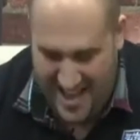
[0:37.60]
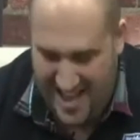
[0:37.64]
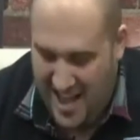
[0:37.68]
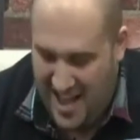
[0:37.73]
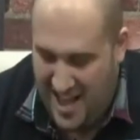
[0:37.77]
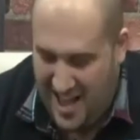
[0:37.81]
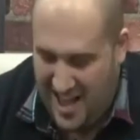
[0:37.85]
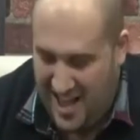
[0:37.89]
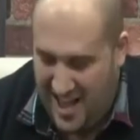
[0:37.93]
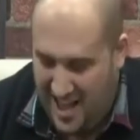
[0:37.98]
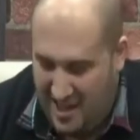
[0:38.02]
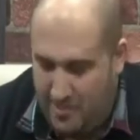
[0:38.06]

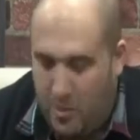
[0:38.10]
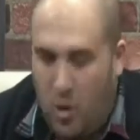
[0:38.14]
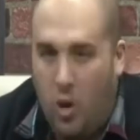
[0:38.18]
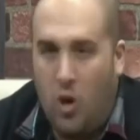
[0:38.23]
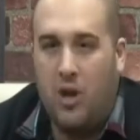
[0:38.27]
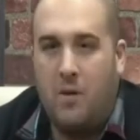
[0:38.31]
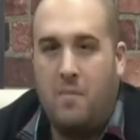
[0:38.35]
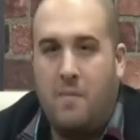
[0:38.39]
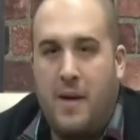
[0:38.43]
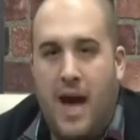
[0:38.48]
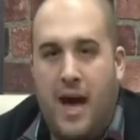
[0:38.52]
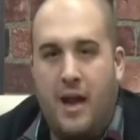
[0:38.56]

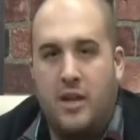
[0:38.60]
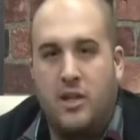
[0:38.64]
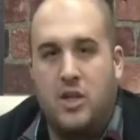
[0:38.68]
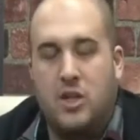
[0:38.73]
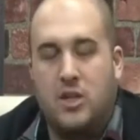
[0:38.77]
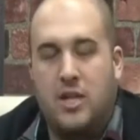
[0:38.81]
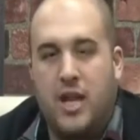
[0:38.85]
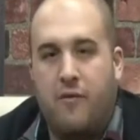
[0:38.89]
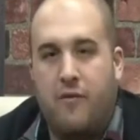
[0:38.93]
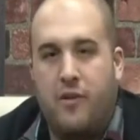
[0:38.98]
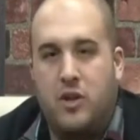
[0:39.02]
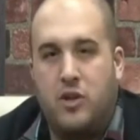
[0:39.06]
All about it. So
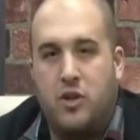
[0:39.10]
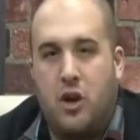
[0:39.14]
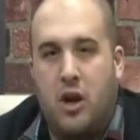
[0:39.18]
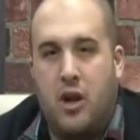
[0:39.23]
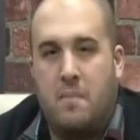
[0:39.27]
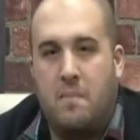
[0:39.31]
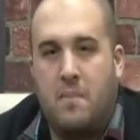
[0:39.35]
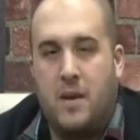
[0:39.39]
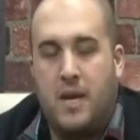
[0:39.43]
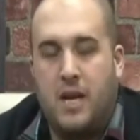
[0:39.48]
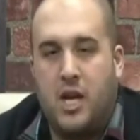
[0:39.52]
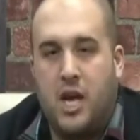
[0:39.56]
definitely try
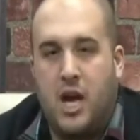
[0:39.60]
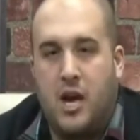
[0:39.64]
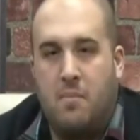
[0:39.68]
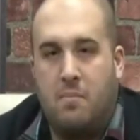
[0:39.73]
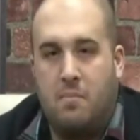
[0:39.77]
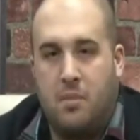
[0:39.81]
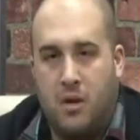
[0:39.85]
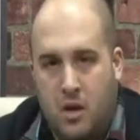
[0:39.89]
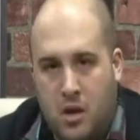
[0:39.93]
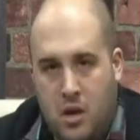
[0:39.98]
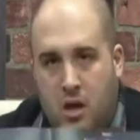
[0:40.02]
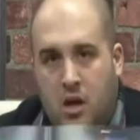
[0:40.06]
to pick
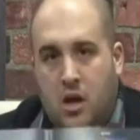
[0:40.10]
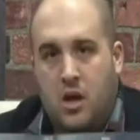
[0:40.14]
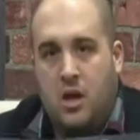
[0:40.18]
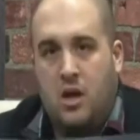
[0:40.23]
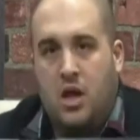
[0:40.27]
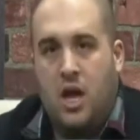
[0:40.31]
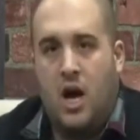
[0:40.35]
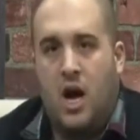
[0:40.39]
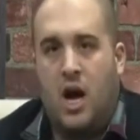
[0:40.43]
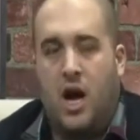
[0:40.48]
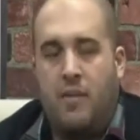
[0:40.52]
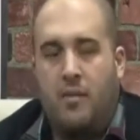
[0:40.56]
up
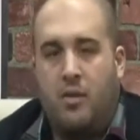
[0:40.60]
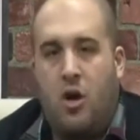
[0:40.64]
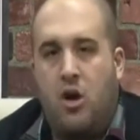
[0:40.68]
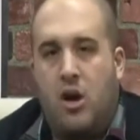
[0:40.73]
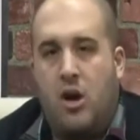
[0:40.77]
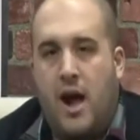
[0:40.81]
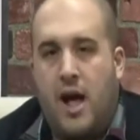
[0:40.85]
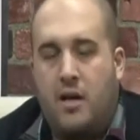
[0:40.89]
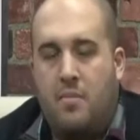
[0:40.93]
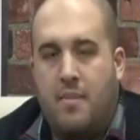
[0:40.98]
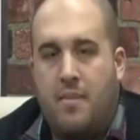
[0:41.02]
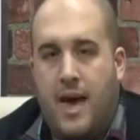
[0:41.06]

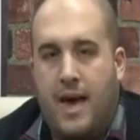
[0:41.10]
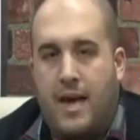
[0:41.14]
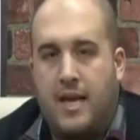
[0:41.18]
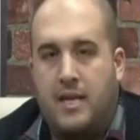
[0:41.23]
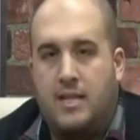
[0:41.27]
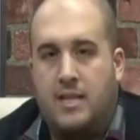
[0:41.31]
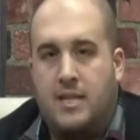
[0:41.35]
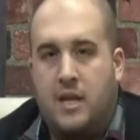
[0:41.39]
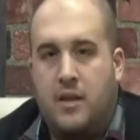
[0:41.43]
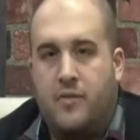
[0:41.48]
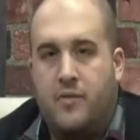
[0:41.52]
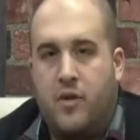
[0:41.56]
Long Island
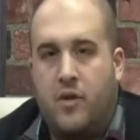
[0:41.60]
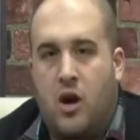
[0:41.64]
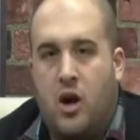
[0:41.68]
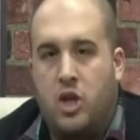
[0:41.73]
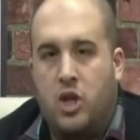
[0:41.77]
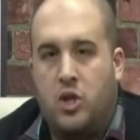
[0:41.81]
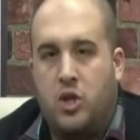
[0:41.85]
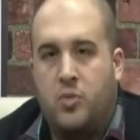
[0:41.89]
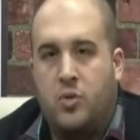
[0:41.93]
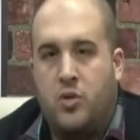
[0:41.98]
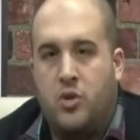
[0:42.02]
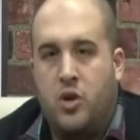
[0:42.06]
Magazine for
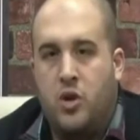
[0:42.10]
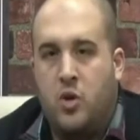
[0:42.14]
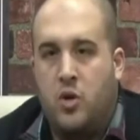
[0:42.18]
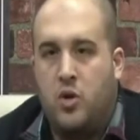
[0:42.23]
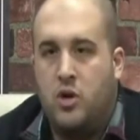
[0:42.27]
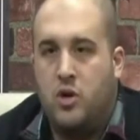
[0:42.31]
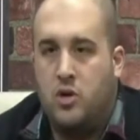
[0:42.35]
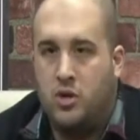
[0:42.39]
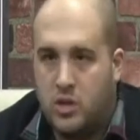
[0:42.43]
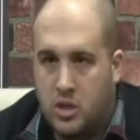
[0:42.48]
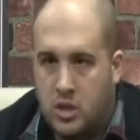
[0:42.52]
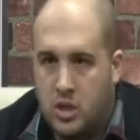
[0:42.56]

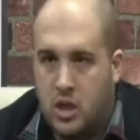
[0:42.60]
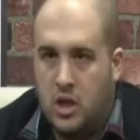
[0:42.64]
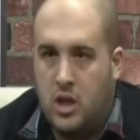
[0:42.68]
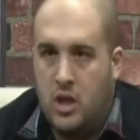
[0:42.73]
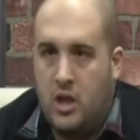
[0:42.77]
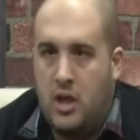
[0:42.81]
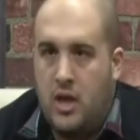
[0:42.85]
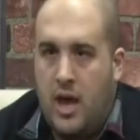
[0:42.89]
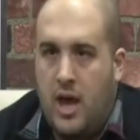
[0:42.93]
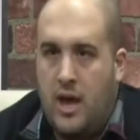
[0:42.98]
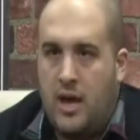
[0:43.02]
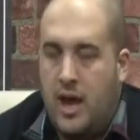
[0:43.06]
Entrepreneurs
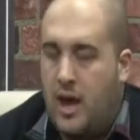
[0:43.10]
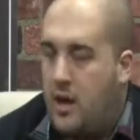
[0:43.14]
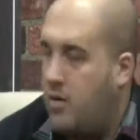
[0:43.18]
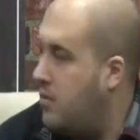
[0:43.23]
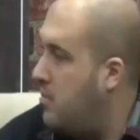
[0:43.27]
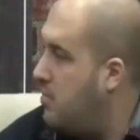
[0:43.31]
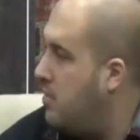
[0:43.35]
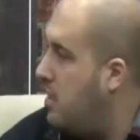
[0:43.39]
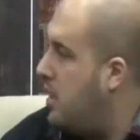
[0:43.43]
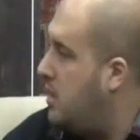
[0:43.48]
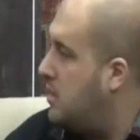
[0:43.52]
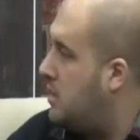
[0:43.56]
and
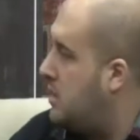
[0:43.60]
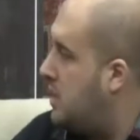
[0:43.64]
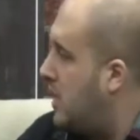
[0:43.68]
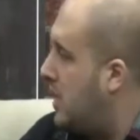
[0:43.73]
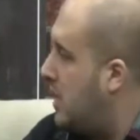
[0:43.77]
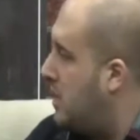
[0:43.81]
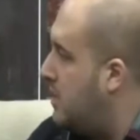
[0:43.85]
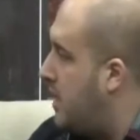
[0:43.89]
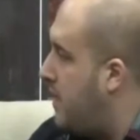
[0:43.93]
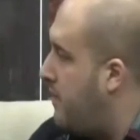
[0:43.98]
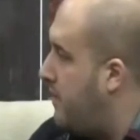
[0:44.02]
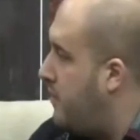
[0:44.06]
Henry Montag
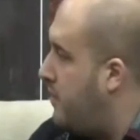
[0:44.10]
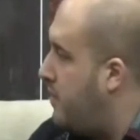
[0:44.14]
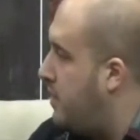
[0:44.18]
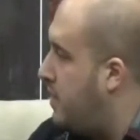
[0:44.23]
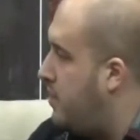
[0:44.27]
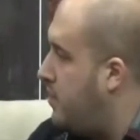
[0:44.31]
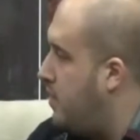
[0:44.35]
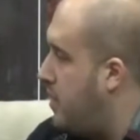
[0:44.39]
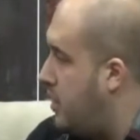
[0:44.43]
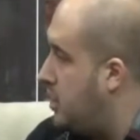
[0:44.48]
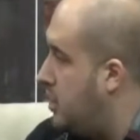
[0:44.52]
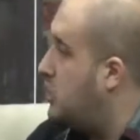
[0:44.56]
and
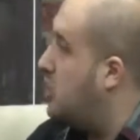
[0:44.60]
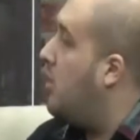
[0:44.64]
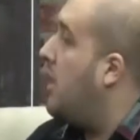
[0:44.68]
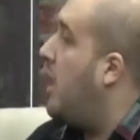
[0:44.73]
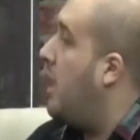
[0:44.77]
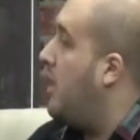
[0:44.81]
definitely read it. So again,